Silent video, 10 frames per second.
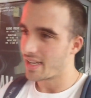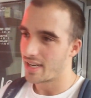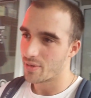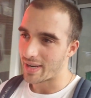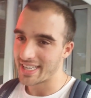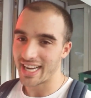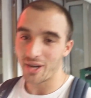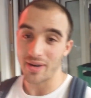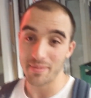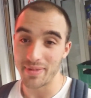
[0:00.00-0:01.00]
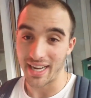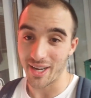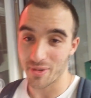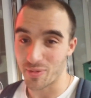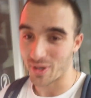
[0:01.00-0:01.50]
Right now I'm
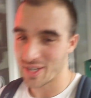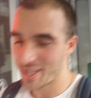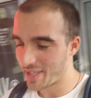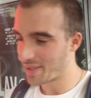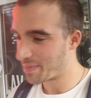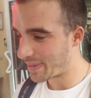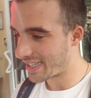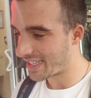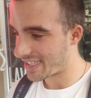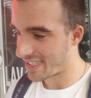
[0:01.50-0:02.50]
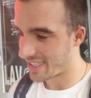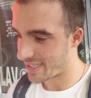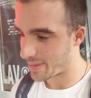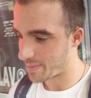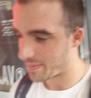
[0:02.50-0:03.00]
out of work, but
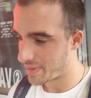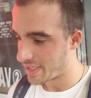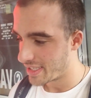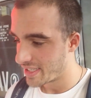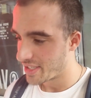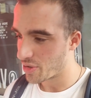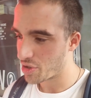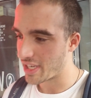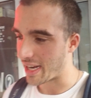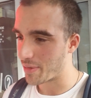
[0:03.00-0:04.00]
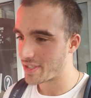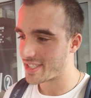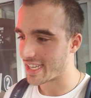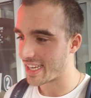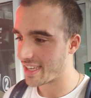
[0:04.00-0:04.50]
usually I would
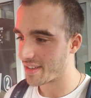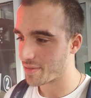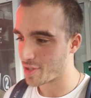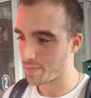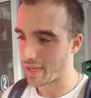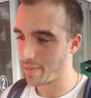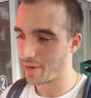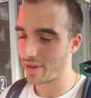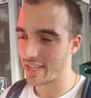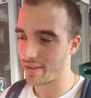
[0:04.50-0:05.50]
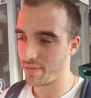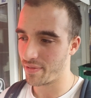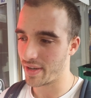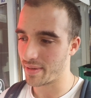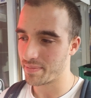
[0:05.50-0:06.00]
say to be able to live,
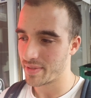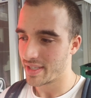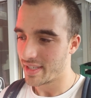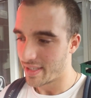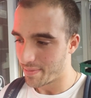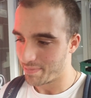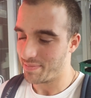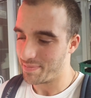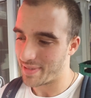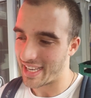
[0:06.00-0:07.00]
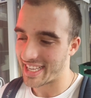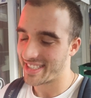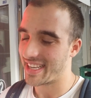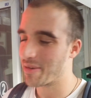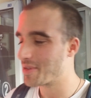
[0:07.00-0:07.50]
like,
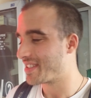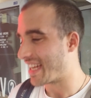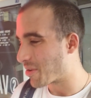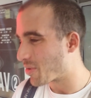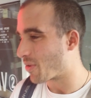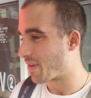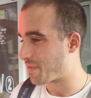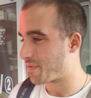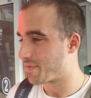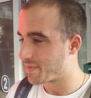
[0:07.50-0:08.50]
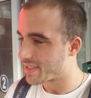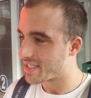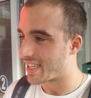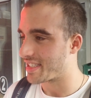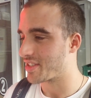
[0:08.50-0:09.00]
I don't know if
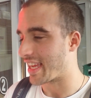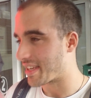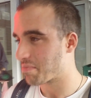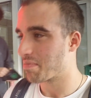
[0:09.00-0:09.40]
it's like